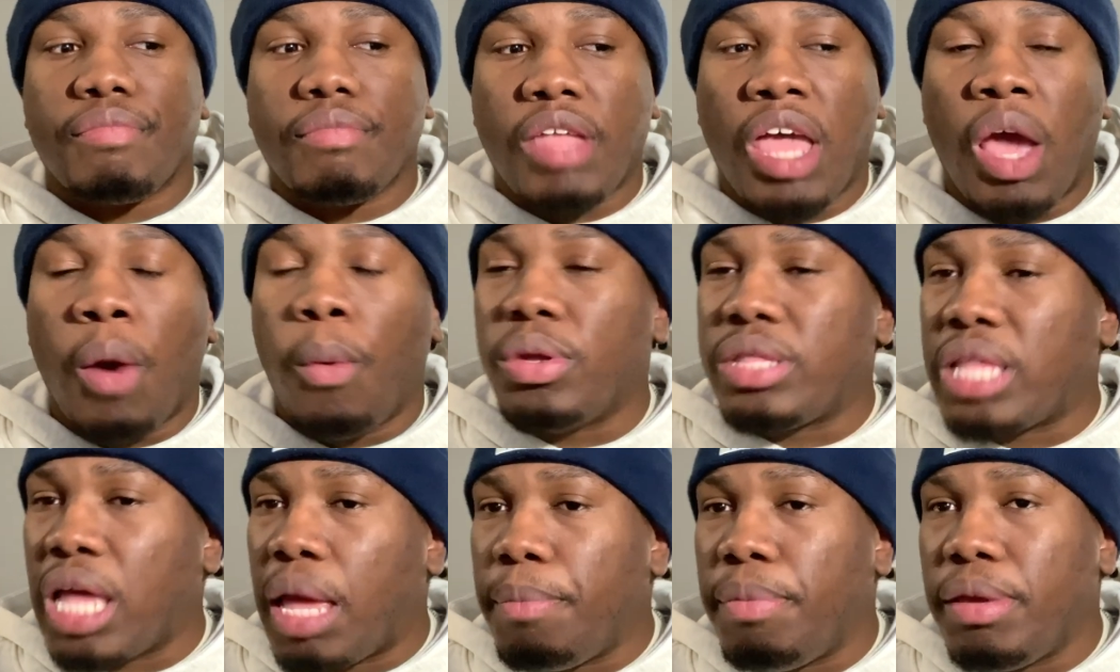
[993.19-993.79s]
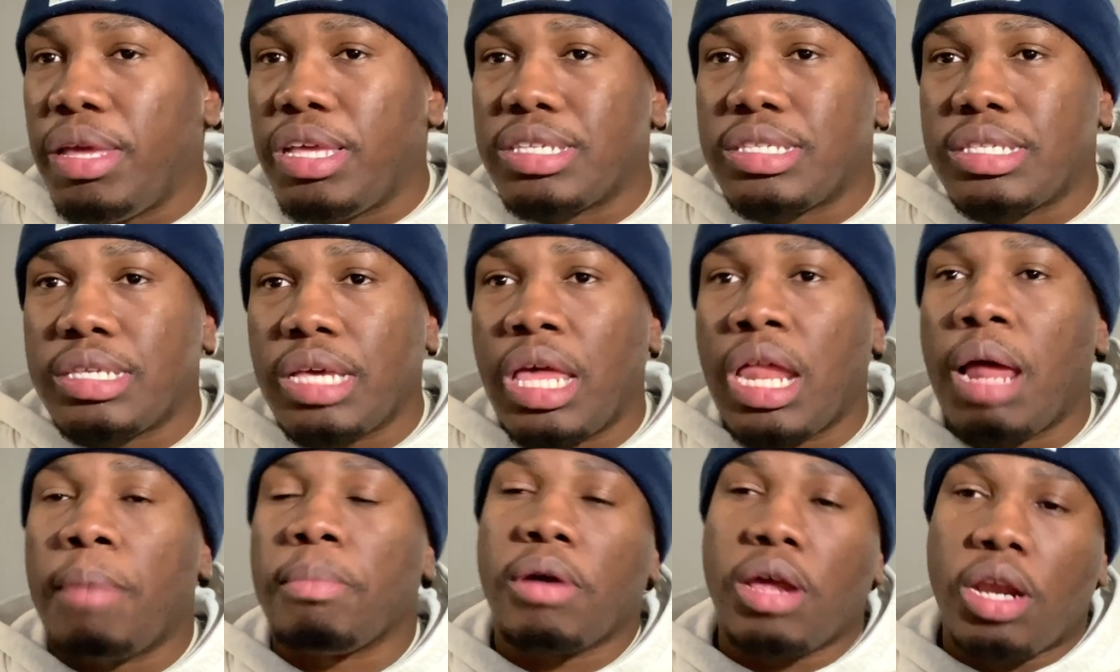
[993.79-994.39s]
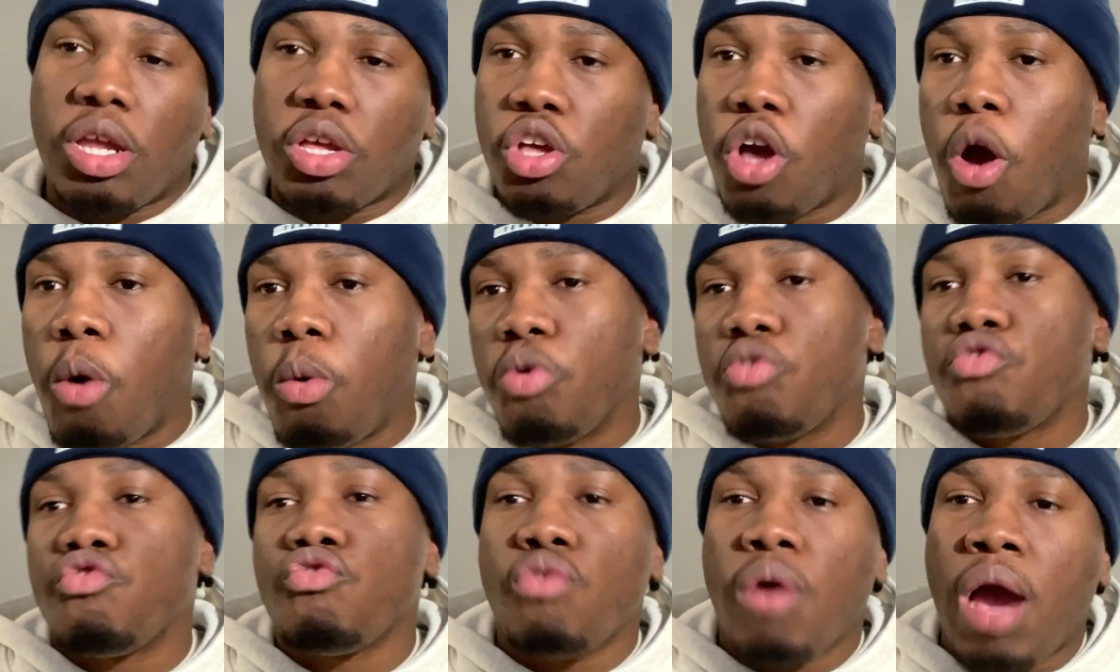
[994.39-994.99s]
And with that being said, I'm going to
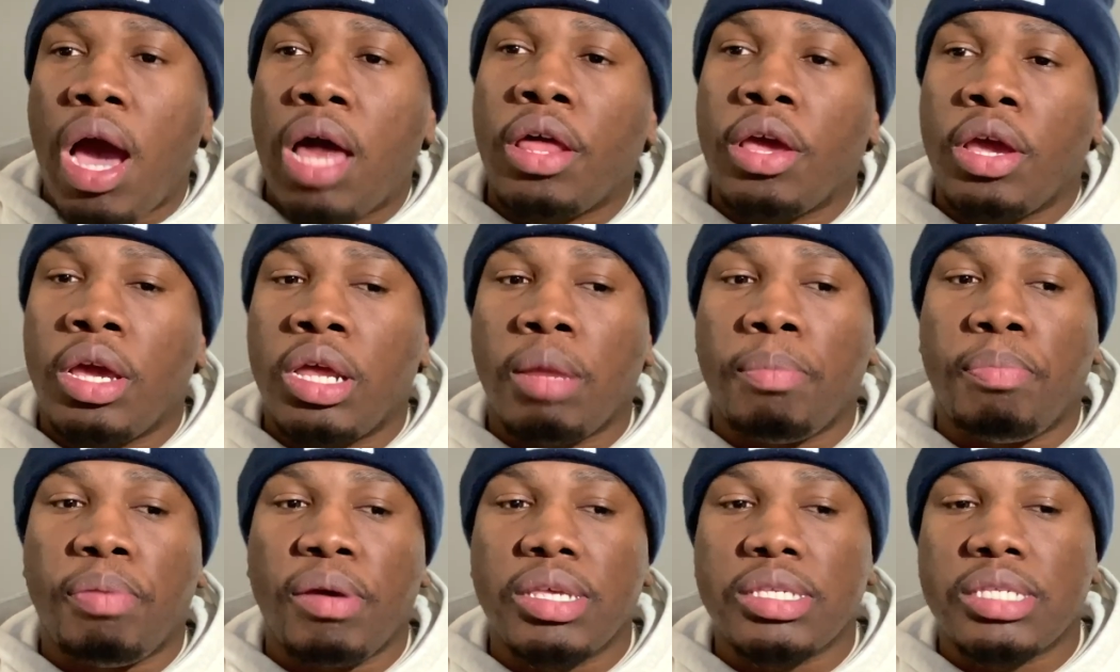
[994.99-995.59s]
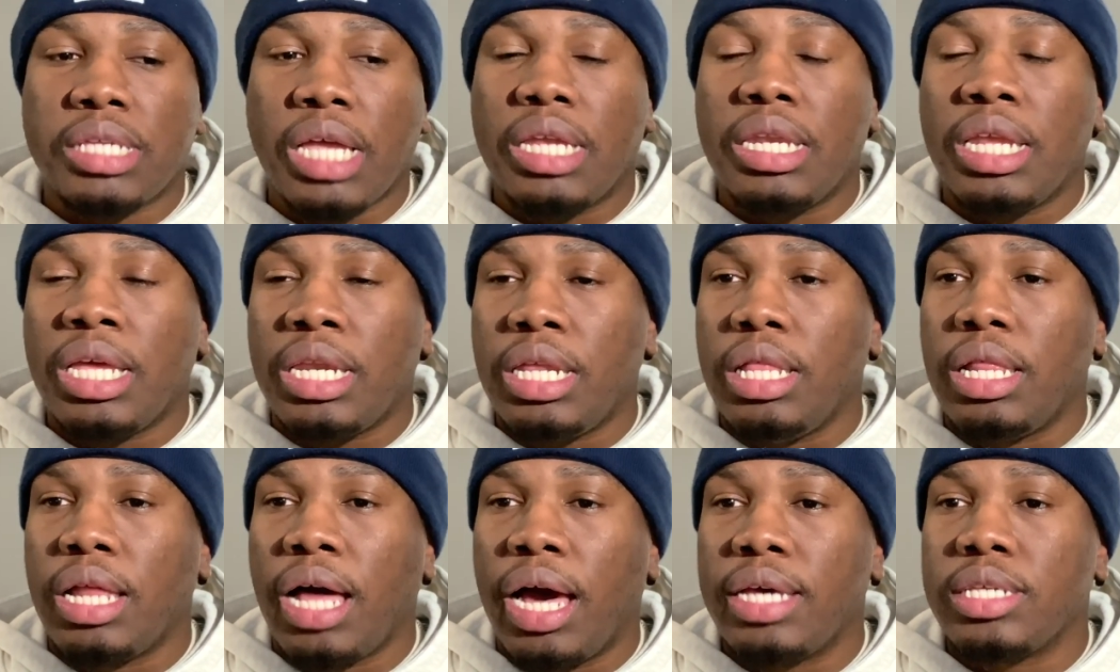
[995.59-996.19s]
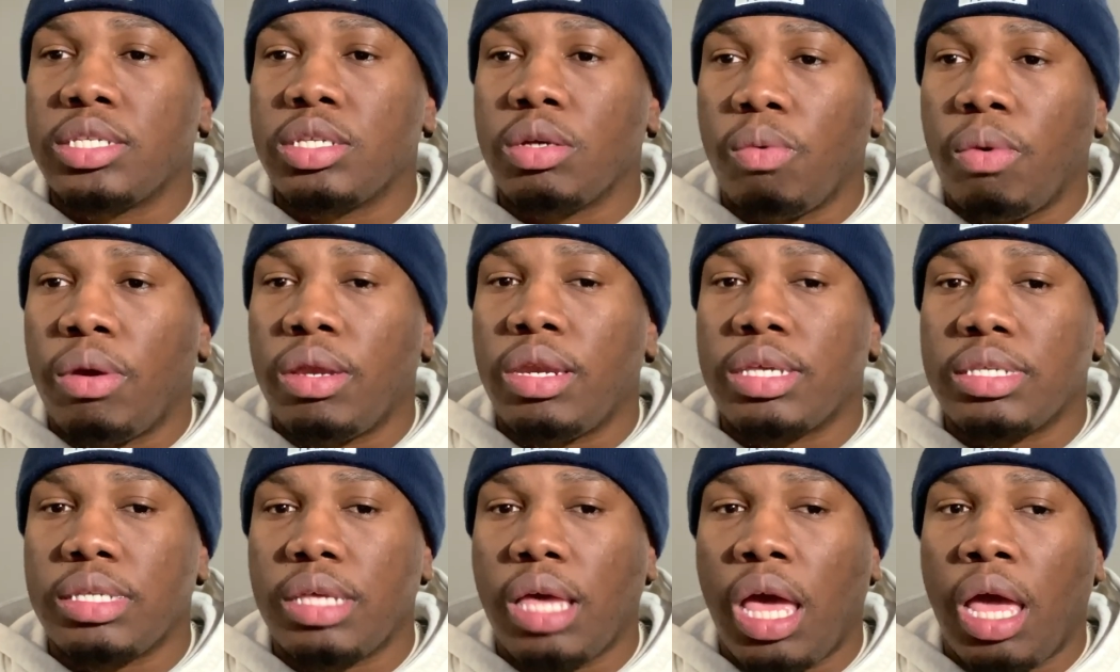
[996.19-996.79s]
go with Drew Aller and the Penn State Nittany Lions to
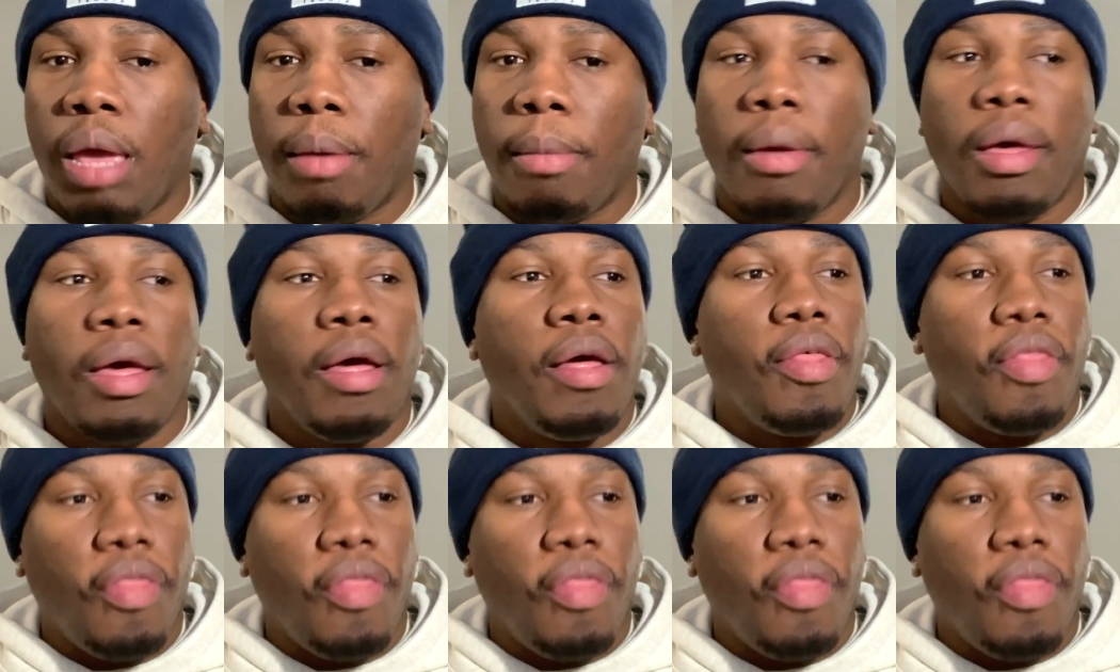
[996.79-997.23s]
win this game.